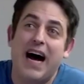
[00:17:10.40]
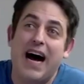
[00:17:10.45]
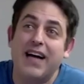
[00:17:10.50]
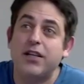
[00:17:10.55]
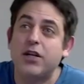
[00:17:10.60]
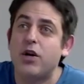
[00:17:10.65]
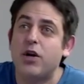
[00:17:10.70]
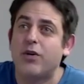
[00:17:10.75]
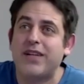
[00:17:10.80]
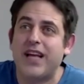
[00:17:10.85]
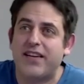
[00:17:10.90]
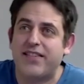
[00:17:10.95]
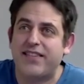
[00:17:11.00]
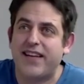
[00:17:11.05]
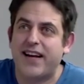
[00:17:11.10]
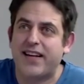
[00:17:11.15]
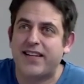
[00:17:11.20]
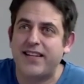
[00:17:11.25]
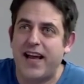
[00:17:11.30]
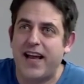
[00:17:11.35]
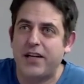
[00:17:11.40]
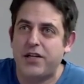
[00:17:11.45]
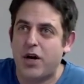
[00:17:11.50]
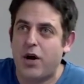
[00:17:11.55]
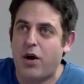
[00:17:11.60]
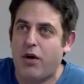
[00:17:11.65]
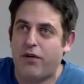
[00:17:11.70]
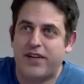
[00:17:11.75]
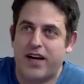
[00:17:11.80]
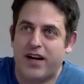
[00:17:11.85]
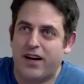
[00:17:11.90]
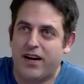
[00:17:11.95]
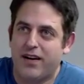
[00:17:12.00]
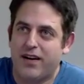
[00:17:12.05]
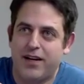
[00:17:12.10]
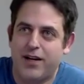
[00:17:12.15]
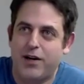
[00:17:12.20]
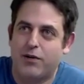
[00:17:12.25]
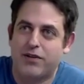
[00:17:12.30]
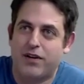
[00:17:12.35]
I don't know the exact nature of their,
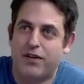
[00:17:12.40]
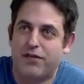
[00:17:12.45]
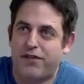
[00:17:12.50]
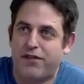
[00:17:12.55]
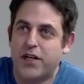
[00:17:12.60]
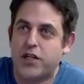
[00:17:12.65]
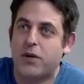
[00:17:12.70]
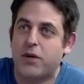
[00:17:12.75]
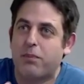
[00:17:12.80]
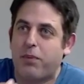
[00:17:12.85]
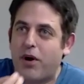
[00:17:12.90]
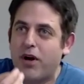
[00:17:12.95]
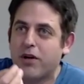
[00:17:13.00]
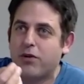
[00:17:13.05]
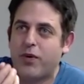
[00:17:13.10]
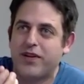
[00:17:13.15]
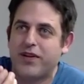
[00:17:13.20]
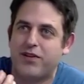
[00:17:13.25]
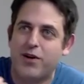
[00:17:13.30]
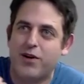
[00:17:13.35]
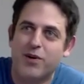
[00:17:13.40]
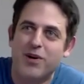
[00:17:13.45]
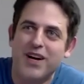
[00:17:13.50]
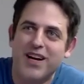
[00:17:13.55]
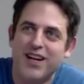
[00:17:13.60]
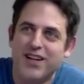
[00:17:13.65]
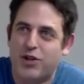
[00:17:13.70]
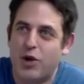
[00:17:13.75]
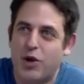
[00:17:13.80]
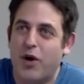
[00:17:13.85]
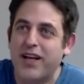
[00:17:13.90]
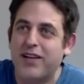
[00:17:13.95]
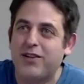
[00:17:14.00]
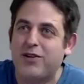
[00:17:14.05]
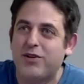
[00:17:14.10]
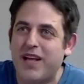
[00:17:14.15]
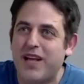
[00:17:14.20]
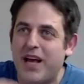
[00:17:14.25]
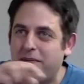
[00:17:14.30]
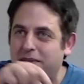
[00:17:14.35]
the friction point with you talking
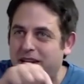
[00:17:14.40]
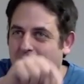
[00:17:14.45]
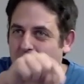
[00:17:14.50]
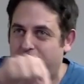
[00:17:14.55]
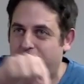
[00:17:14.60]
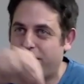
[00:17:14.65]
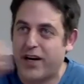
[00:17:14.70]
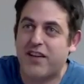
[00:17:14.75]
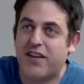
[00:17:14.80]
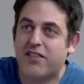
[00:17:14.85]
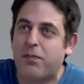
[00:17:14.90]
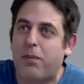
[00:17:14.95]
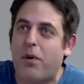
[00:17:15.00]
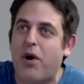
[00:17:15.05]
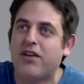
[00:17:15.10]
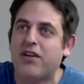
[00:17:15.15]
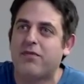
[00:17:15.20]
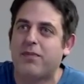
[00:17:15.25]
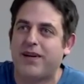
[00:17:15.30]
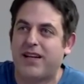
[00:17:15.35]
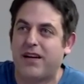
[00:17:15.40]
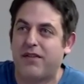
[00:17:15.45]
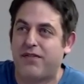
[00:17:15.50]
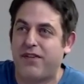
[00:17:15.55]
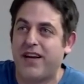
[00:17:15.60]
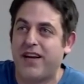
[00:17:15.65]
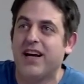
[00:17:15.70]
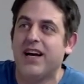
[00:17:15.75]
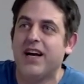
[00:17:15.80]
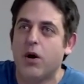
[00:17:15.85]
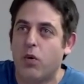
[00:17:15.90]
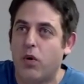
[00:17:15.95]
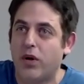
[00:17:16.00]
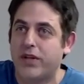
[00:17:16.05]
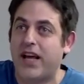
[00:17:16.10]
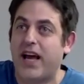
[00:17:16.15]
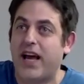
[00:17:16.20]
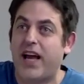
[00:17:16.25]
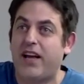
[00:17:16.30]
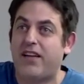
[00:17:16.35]
to them. There are various points, but I think
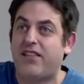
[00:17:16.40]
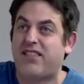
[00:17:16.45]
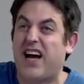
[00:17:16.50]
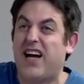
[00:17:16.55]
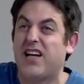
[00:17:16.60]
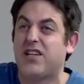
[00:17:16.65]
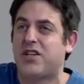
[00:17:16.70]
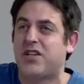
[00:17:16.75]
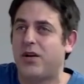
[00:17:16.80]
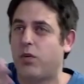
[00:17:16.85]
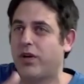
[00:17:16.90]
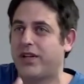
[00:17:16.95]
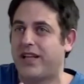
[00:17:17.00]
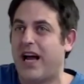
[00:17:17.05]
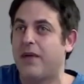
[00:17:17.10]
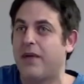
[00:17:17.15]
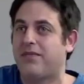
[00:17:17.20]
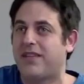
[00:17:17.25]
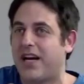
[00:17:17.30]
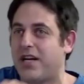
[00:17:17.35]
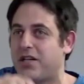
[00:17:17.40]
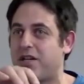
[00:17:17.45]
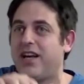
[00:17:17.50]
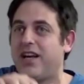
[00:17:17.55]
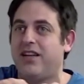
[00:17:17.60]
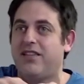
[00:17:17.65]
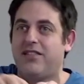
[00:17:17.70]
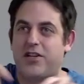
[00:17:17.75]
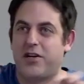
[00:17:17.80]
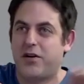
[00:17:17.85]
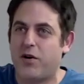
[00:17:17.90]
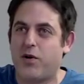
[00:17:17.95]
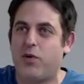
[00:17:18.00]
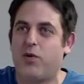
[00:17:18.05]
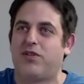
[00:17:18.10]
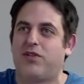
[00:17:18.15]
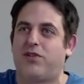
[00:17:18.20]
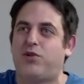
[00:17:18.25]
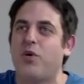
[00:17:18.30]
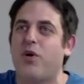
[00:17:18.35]
what Erik touched and what I'm touching is
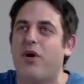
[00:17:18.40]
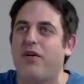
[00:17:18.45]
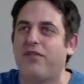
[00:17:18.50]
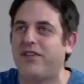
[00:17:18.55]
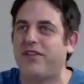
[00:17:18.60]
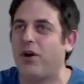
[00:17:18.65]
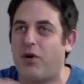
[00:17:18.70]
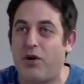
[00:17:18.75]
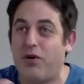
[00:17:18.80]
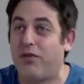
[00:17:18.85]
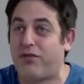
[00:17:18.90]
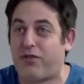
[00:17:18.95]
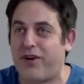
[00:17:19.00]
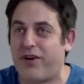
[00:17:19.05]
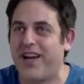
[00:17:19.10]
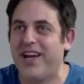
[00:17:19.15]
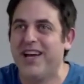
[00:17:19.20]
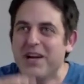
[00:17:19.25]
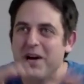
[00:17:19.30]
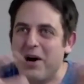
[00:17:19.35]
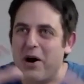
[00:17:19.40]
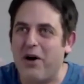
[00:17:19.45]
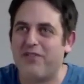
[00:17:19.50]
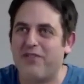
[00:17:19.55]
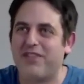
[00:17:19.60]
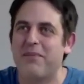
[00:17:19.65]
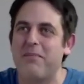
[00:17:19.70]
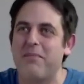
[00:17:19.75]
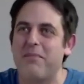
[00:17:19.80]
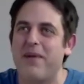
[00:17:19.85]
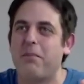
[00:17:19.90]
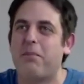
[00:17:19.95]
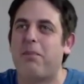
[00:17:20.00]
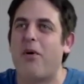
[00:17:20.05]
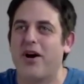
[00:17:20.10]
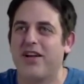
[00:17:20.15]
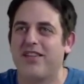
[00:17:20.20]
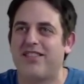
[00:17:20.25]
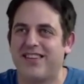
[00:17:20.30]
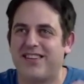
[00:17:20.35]
2 of the or 3 of the main
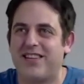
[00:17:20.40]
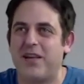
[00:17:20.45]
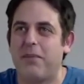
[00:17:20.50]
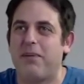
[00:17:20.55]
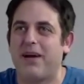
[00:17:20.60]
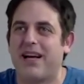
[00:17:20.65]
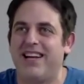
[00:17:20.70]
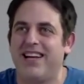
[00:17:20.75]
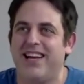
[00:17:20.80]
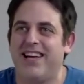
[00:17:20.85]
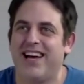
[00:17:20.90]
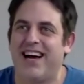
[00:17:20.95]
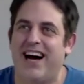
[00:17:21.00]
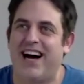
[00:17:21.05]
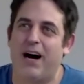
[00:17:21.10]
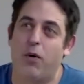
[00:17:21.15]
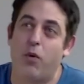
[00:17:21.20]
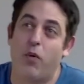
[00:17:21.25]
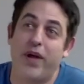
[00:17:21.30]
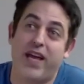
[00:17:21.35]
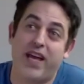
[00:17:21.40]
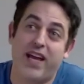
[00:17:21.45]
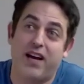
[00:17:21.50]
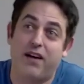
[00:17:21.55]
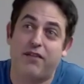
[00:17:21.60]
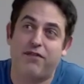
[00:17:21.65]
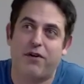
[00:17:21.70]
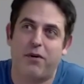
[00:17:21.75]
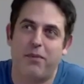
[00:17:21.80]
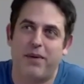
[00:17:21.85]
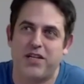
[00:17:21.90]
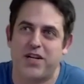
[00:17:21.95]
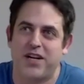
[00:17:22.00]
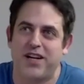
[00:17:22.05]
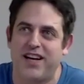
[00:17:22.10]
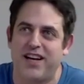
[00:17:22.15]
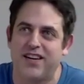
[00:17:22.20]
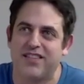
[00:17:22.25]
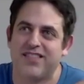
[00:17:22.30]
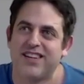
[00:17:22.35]
points that typically we hear from
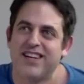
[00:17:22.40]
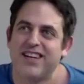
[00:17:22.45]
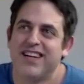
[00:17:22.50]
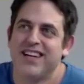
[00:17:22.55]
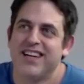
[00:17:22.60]
engineers.